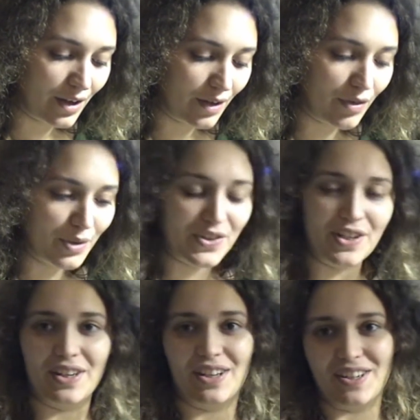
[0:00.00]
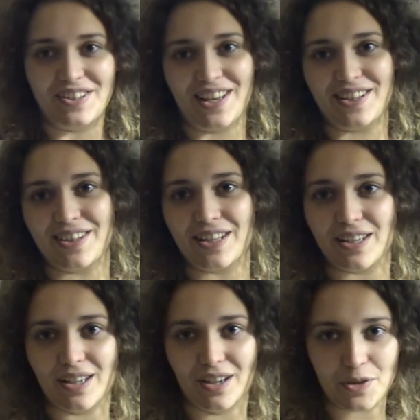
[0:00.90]
influenced in, in a sense
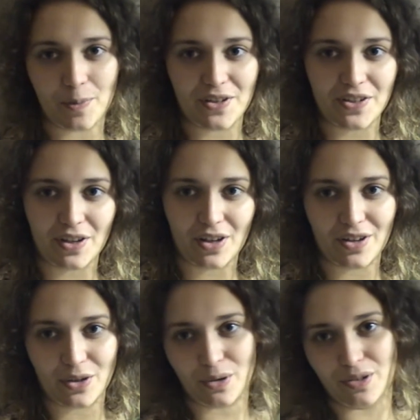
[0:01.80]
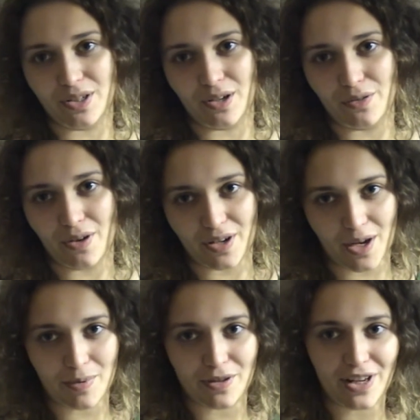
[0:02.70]
that I suppose I, I got you know a
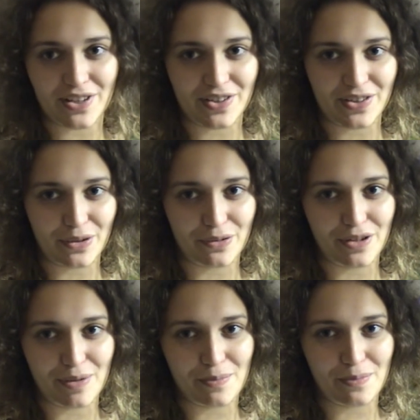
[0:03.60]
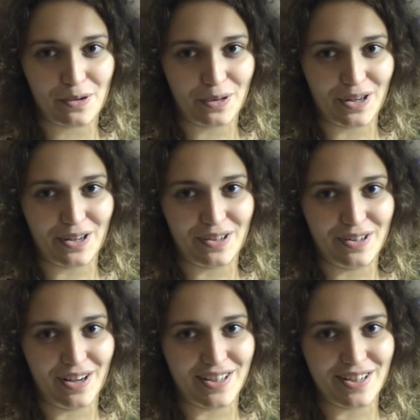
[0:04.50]
couple of lessons off him, although
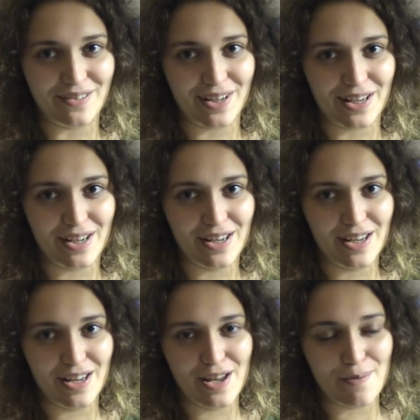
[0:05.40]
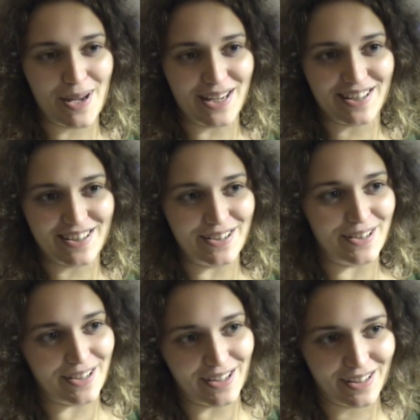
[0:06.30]
I didn't really make it
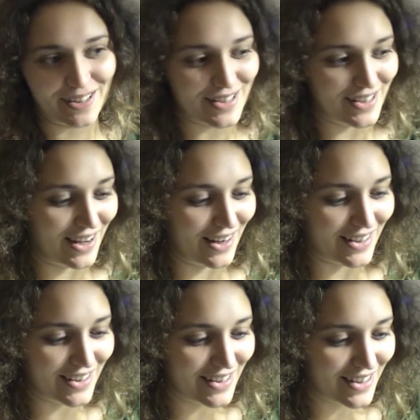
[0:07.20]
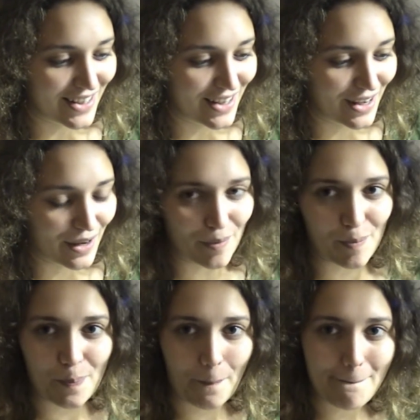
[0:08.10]
to uh, to colour. Um,
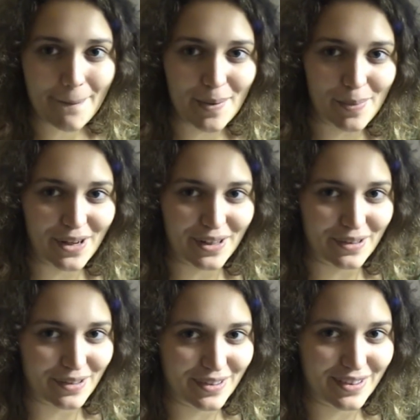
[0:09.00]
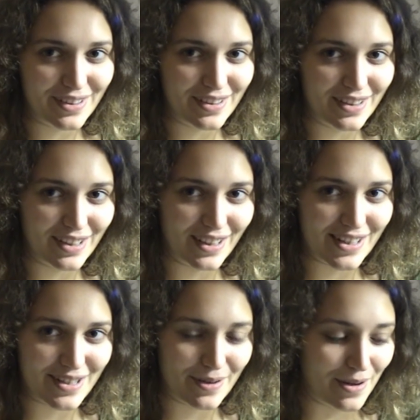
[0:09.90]
yeah. But I got, I
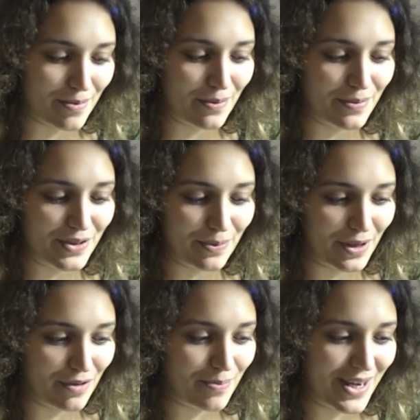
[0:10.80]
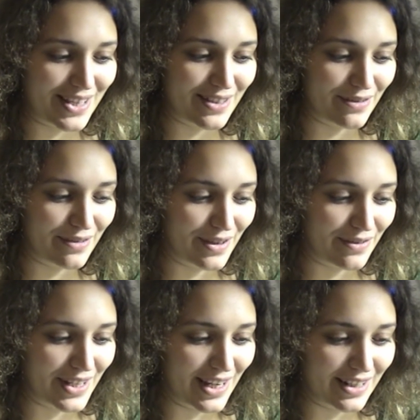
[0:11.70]
guess, a, some kind of base of,
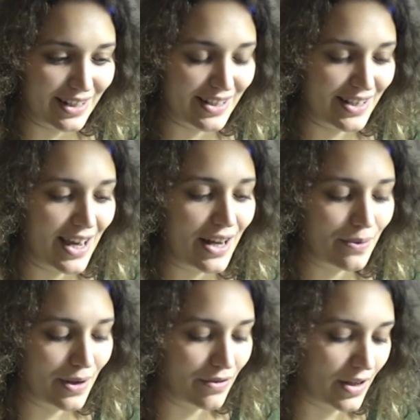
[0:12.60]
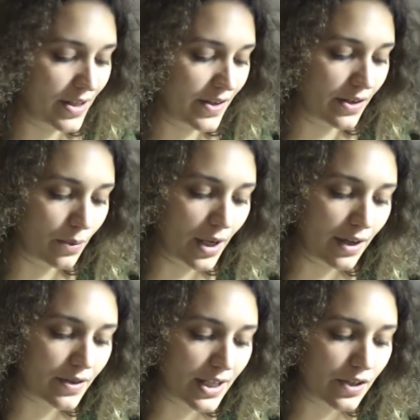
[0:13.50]
of technique because he had a really fantastic way
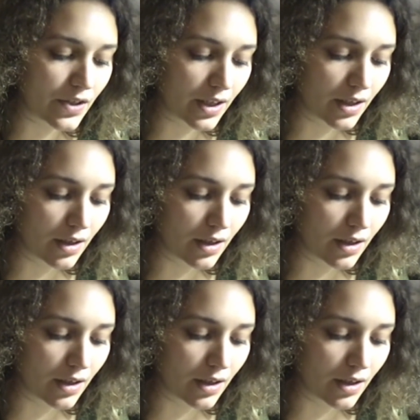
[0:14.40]
of teaching